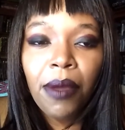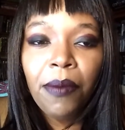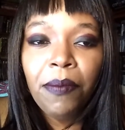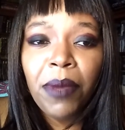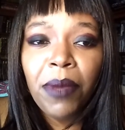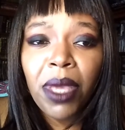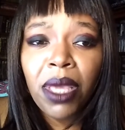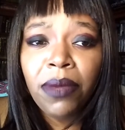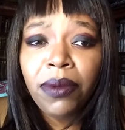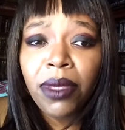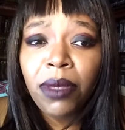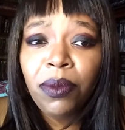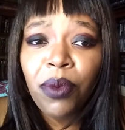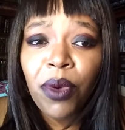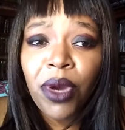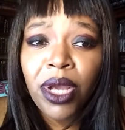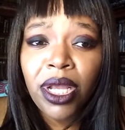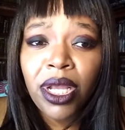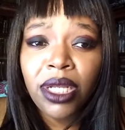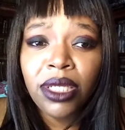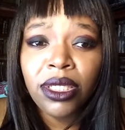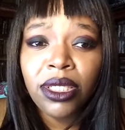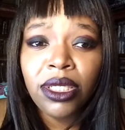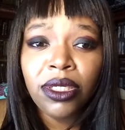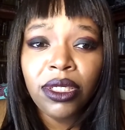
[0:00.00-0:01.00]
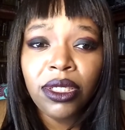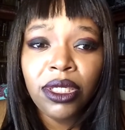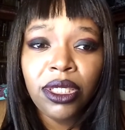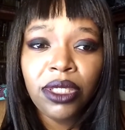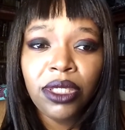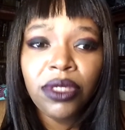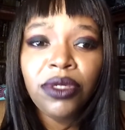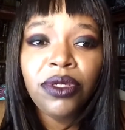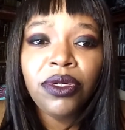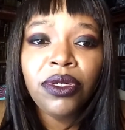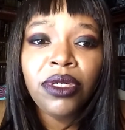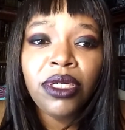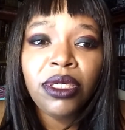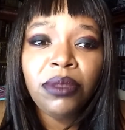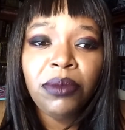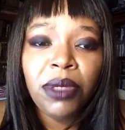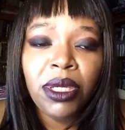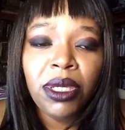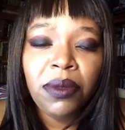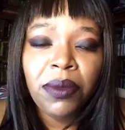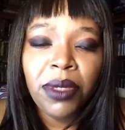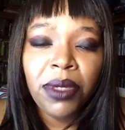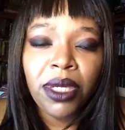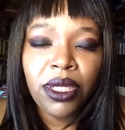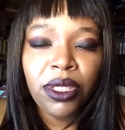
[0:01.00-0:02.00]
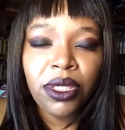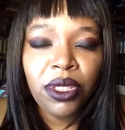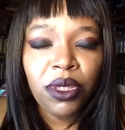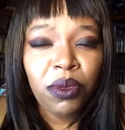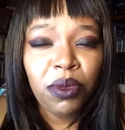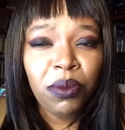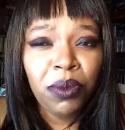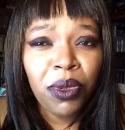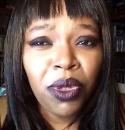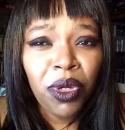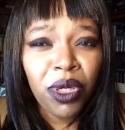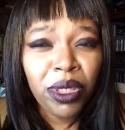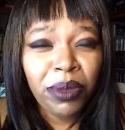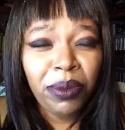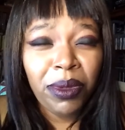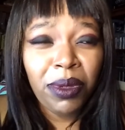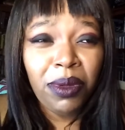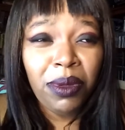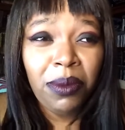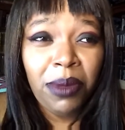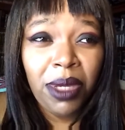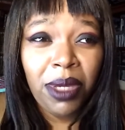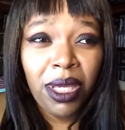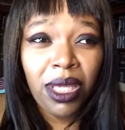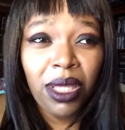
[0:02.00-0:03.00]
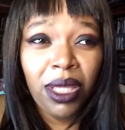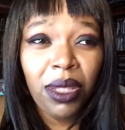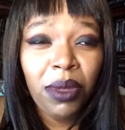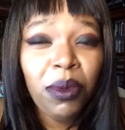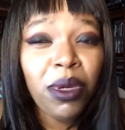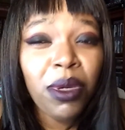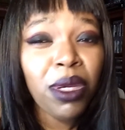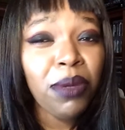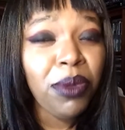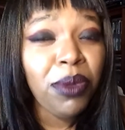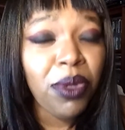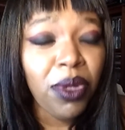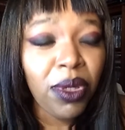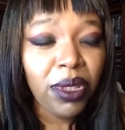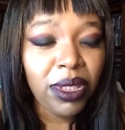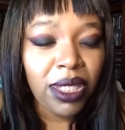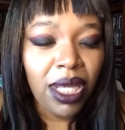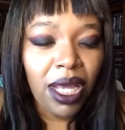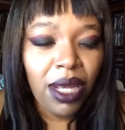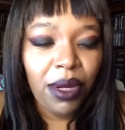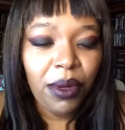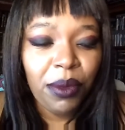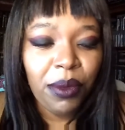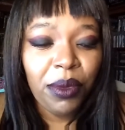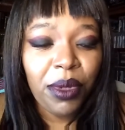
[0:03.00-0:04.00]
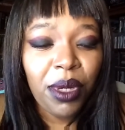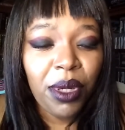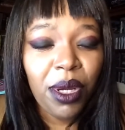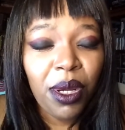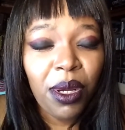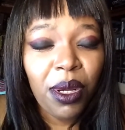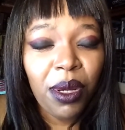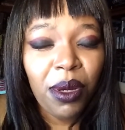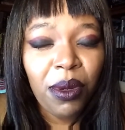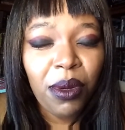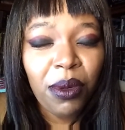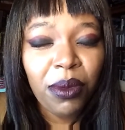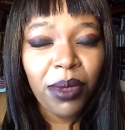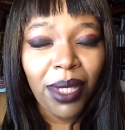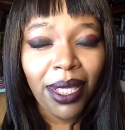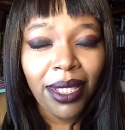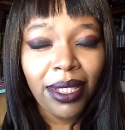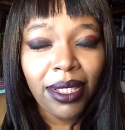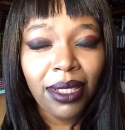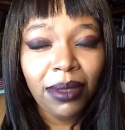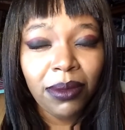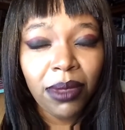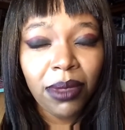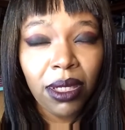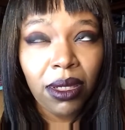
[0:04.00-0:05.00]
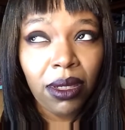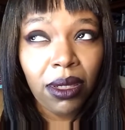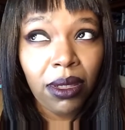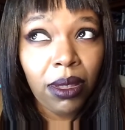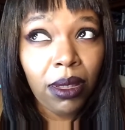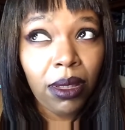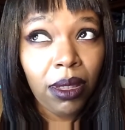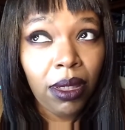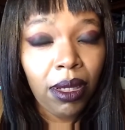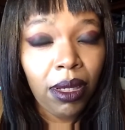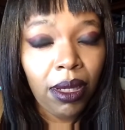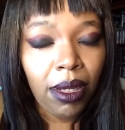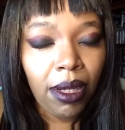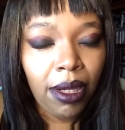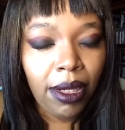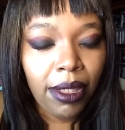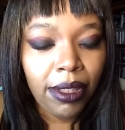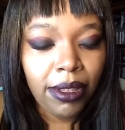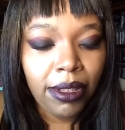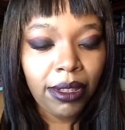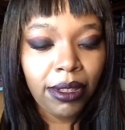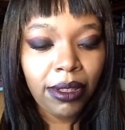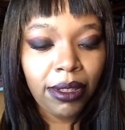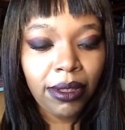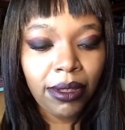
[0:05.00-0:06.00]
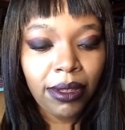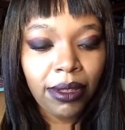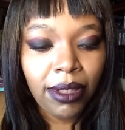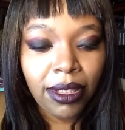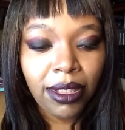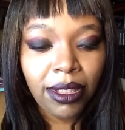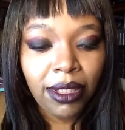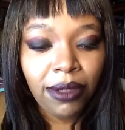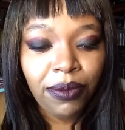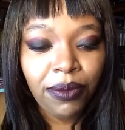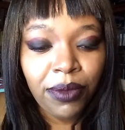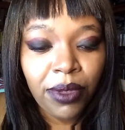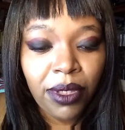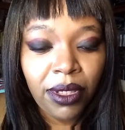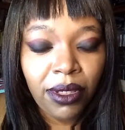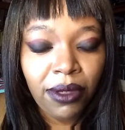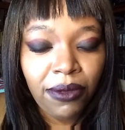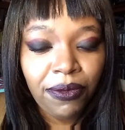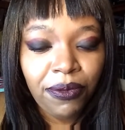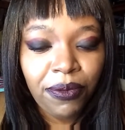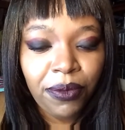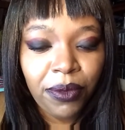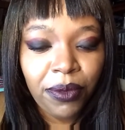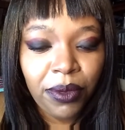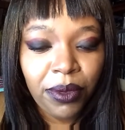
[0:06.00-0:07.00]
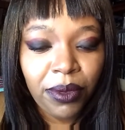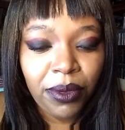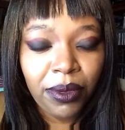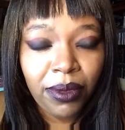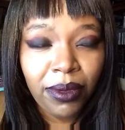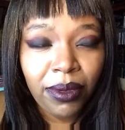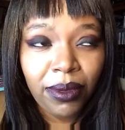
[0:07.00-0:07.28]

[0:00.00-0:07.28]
Maybe break it into a series, maybe make it 2 books, maybe make it 3 books. I don't know. That seems like a lot. That's definitely enough for